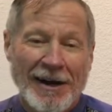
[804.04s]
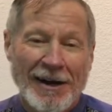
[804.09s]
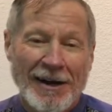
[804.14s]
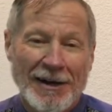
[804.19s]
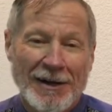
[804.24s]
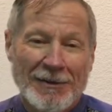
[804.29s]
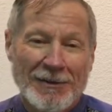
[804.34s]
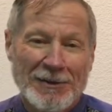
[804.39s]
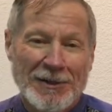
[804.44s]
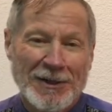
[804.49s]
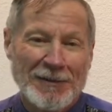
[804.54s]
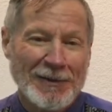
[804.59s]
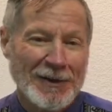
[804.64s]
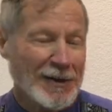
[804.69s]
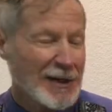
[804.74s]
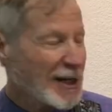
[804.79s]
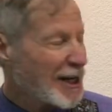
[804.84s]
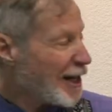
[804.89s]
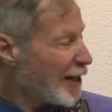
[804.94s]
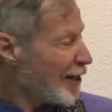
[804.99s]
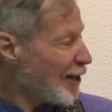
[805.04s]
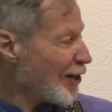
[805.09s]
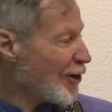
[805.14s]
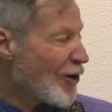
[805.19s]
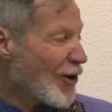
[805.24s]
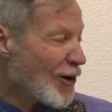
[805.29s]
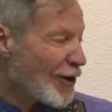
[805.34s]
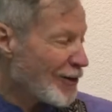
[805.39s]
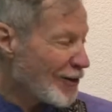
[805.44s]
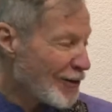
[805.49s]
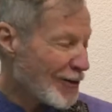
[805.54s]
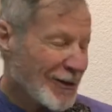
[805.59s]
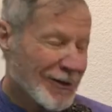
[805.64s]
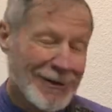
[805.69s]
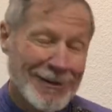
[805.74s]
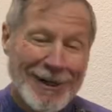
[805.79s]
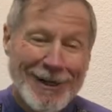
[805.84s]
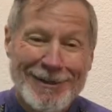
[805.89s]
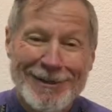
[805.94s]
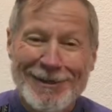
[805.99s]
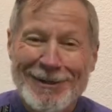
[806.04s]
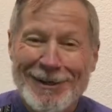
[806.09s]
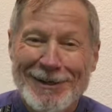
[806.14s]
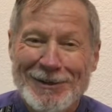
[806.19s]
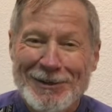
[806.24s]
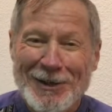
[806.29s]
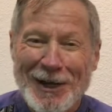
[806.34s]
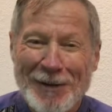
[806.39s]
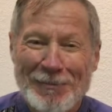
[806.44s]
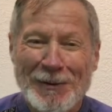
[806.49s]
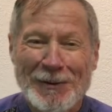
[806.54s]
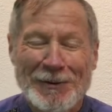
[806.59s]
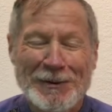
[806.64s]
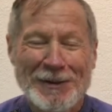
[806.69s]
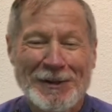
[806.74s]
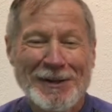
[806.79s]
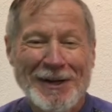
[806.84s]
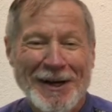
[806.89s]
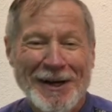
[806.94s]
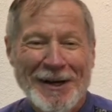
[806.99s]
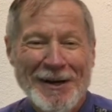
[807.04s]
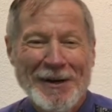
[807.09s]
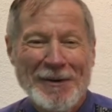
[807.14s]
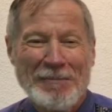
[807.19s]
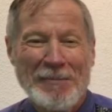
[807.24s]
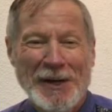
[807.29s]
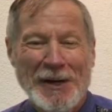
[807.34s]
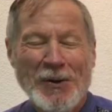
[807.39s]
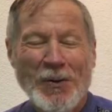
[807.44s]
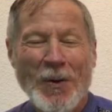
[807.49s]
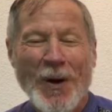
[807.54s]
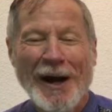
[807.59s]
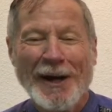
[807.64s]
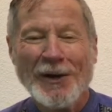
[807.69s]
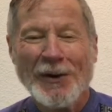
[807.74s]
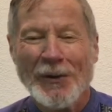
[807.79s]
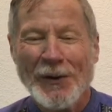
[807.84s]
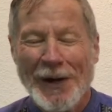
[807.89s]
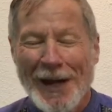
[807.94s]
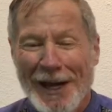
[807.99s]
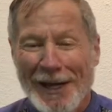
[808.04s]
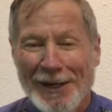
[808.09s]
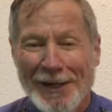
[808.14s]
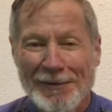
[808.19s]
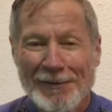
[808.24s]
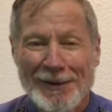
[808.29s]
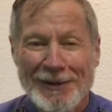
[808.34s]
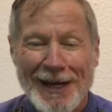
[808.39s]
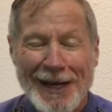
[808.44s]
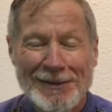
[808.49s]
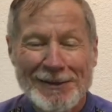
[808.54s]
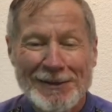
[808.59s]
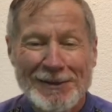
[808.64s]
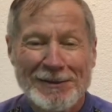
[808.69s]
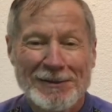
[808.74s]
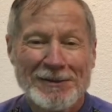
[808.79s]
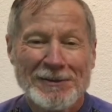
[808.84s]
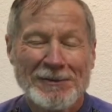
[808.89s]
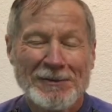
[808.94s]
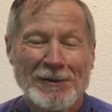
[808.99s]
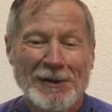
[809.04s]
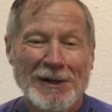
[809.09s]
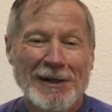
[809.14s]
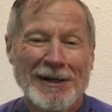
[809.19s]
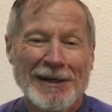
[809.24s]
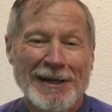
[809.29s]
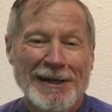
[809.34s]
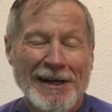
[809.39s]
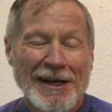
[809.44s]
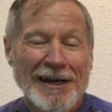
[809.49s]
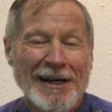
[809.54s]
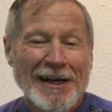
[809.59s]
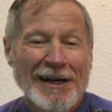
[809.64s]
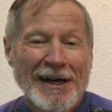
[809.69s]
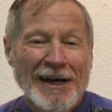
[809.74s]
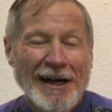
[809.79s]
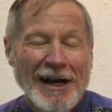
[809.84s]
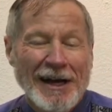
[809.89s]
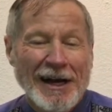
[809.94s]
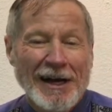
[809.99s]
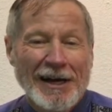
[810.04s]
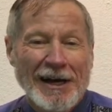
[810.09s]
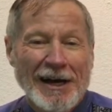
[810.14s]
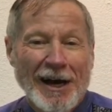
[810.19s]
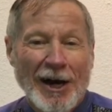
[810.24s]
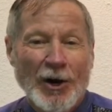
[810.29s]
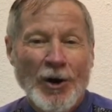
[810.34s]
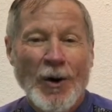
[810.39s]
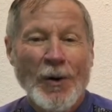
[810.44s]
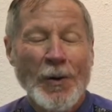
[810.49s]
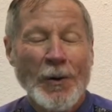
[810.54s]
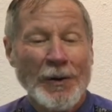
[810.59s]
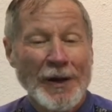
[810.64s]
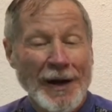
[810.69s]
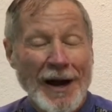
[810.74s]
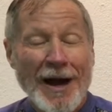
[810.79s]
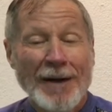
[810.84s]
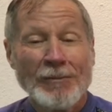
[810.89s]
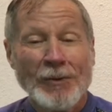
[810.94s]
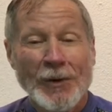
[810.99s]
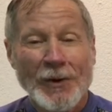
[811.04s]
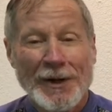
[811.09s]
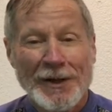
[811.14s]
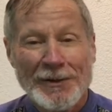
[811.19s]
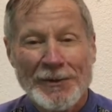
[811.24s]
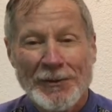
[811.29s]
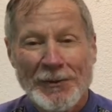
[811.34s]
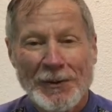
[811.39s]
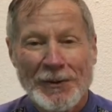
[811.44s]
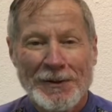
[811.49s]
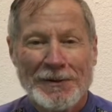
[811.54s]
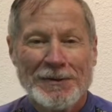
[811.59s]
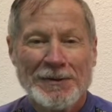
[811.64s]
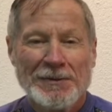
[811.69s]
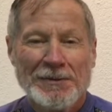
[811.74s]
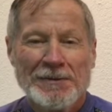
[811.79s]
Here's even a kindergartner that is able to be quite creative, and that's really a goal that I'm working towards.